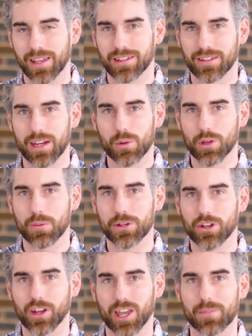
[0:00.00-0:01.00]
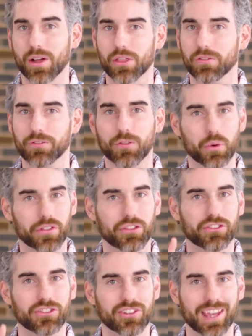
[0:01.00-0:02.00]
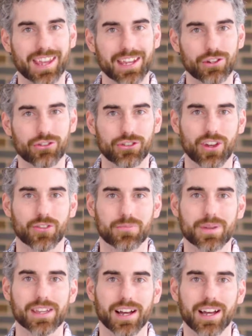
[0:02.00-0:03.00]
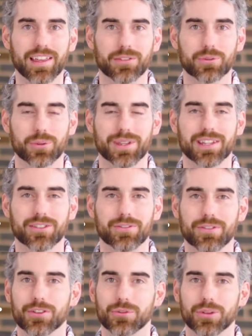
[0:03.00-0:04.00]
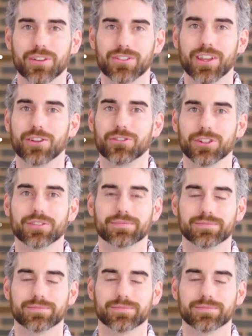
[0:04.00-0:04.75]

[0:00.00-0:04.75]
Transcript: Today we're going to be talking about the fourth stage of BI, that's where we get to visualization.